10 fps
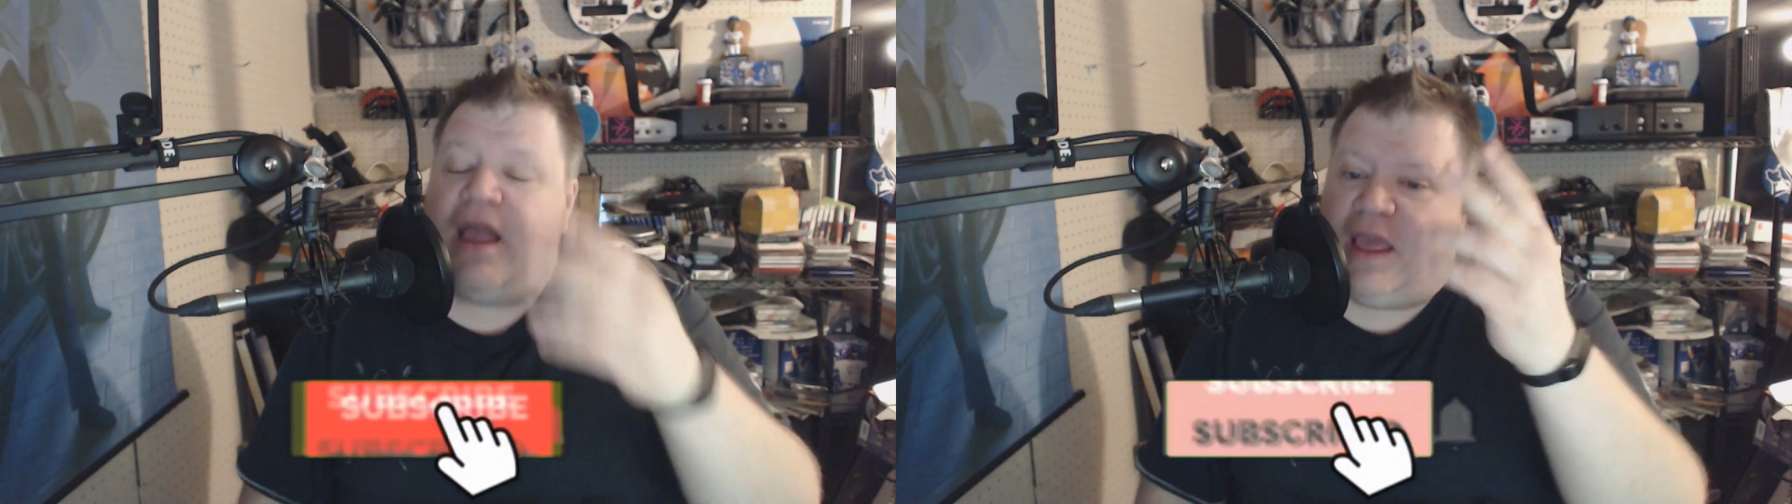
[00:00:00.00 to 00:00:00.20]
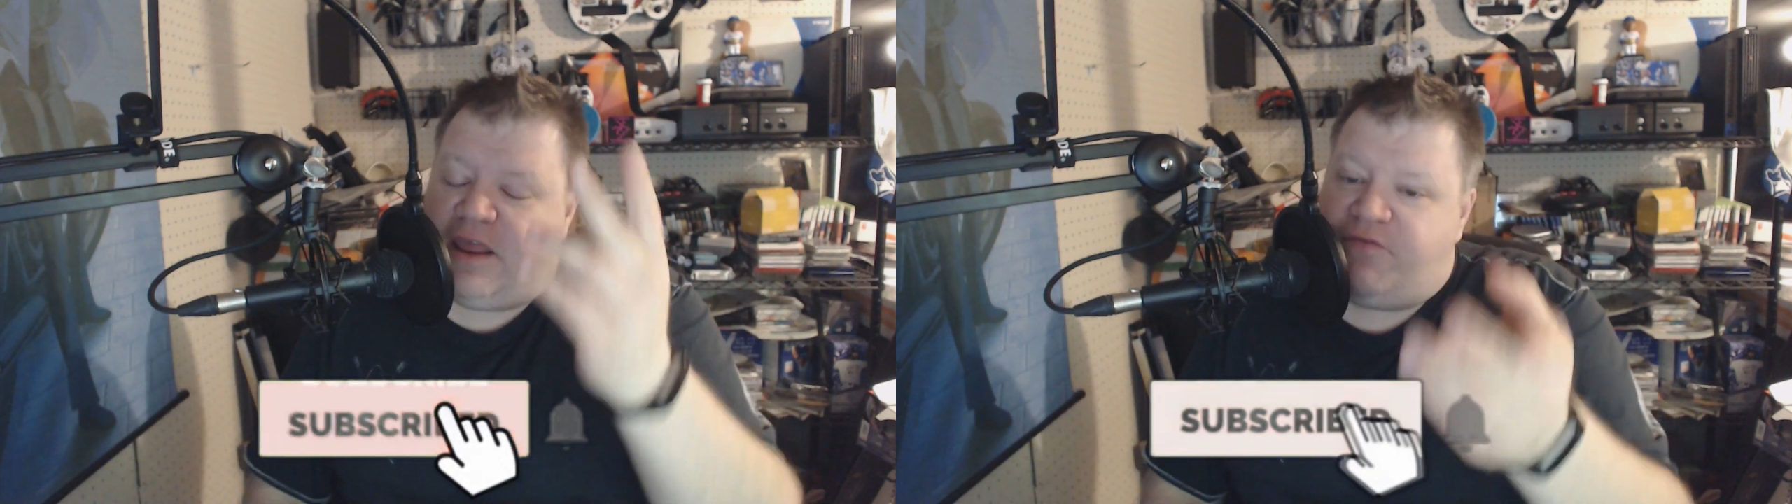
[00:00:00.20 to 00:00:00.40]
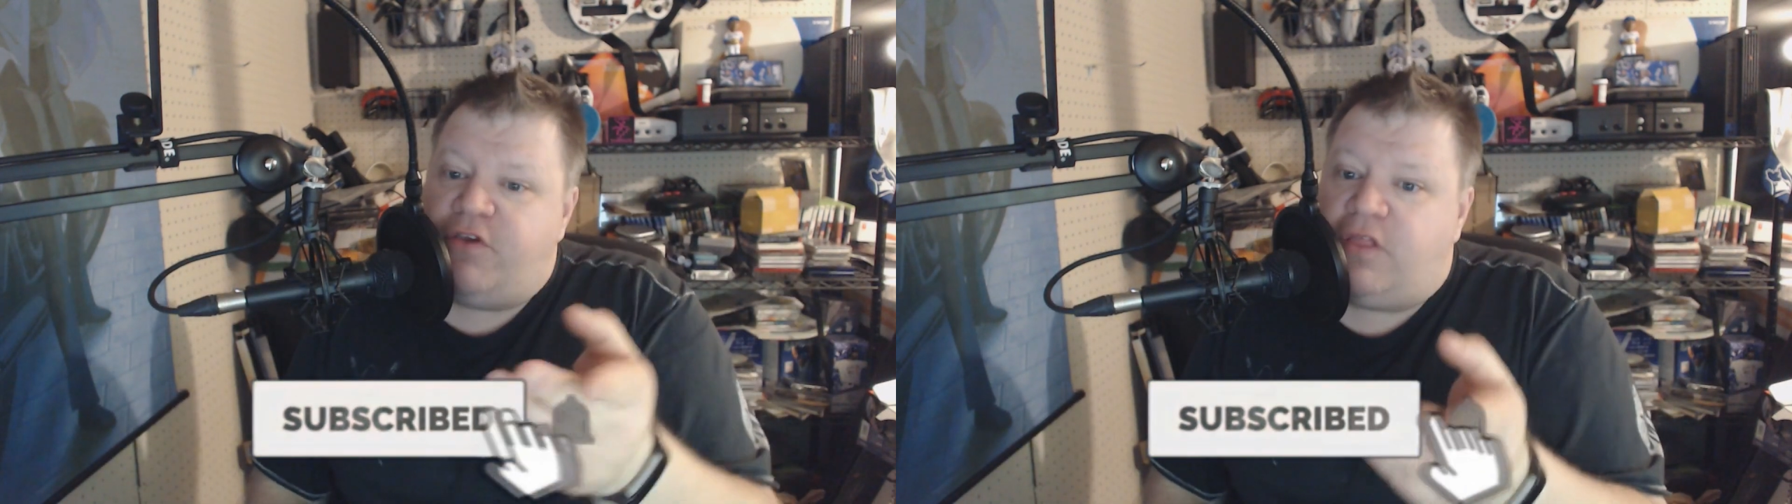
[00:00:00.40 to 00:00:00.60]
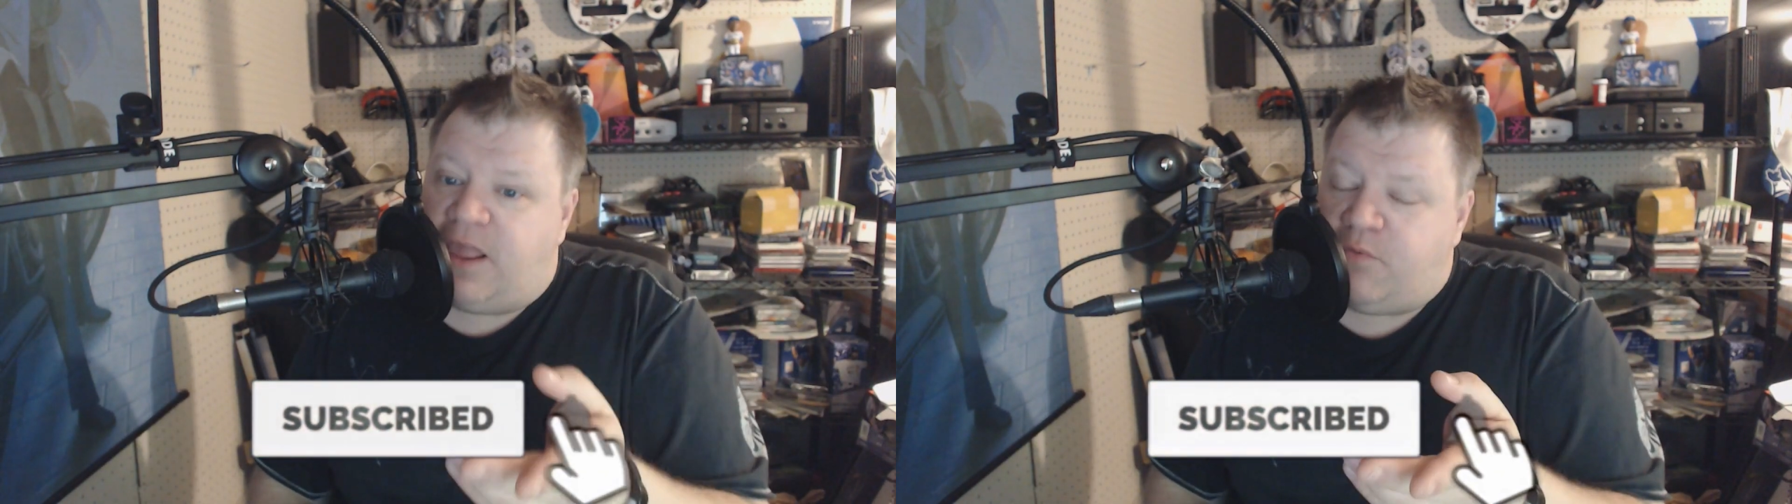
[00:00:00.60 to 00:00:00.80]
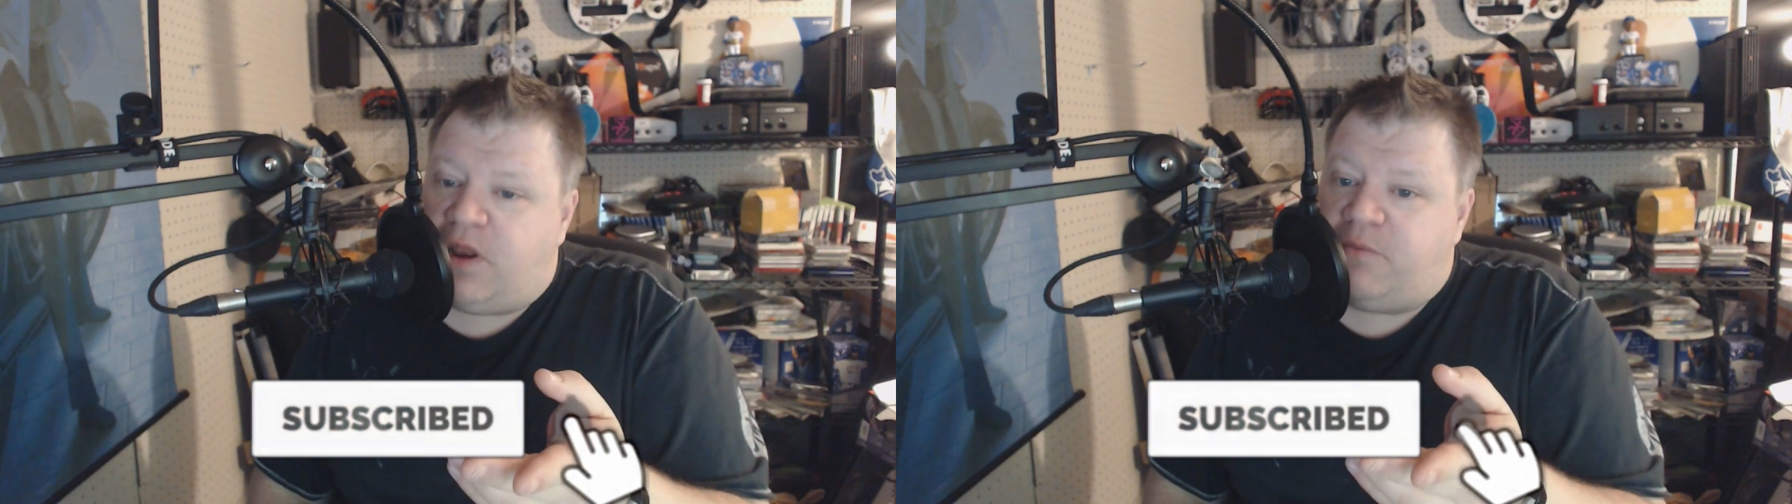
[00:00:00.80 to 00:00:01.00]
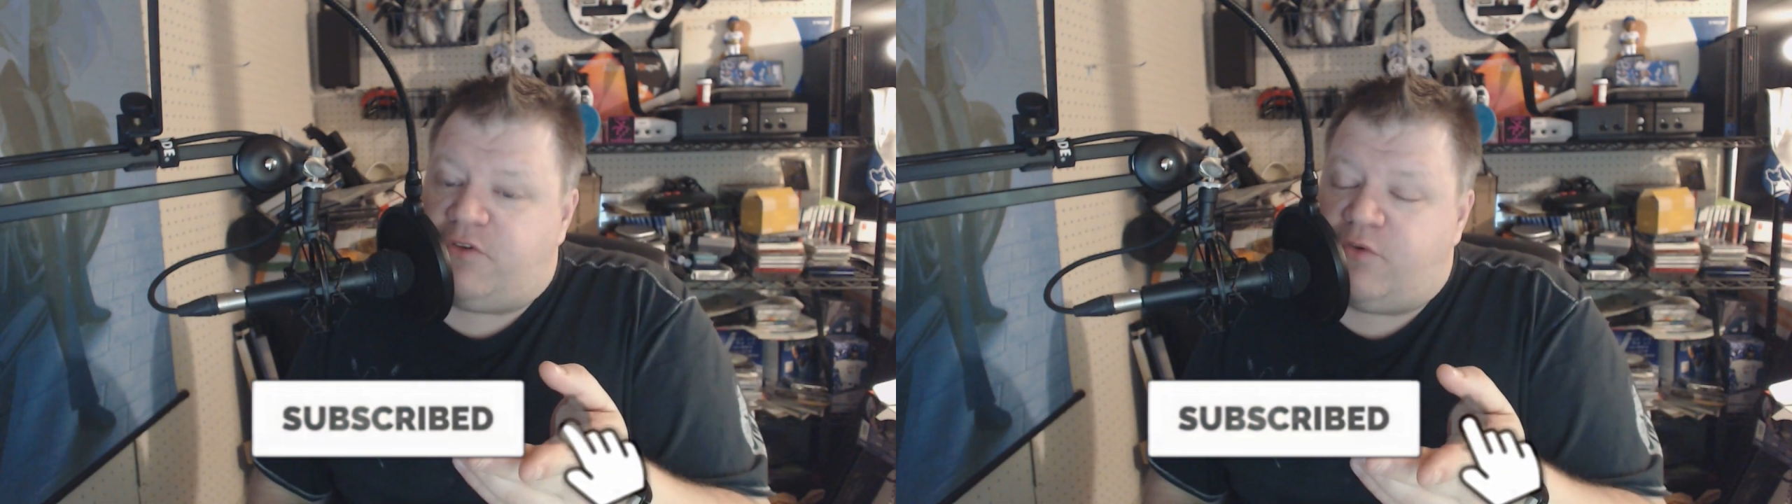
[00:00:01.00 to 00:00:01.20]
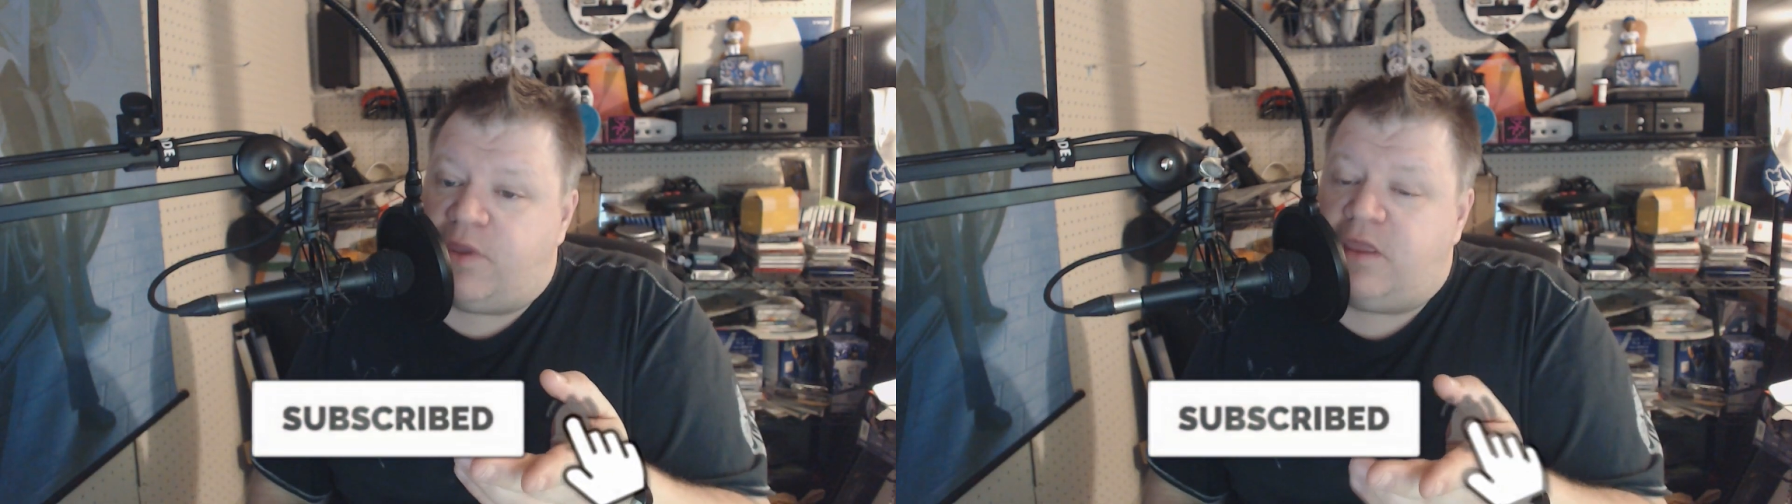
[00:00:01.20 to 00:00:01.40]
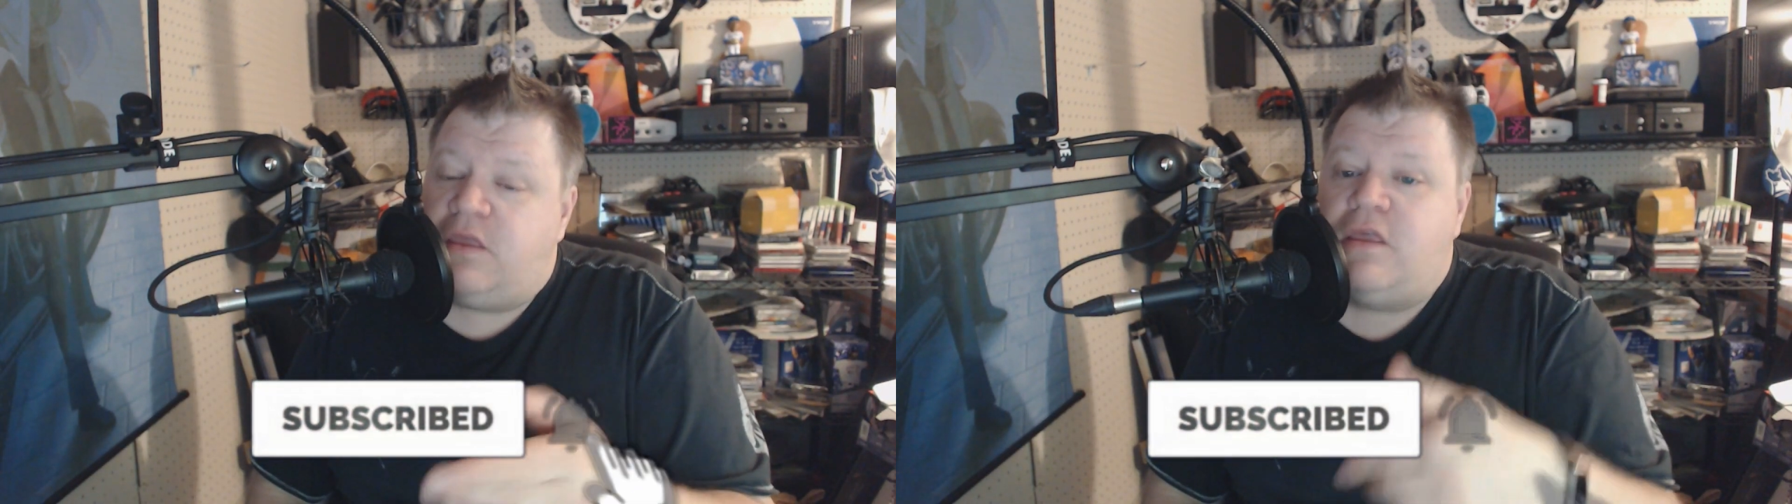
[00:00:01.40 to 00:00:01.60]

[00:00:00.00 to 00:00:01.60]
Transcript: And if you like what I'm doing,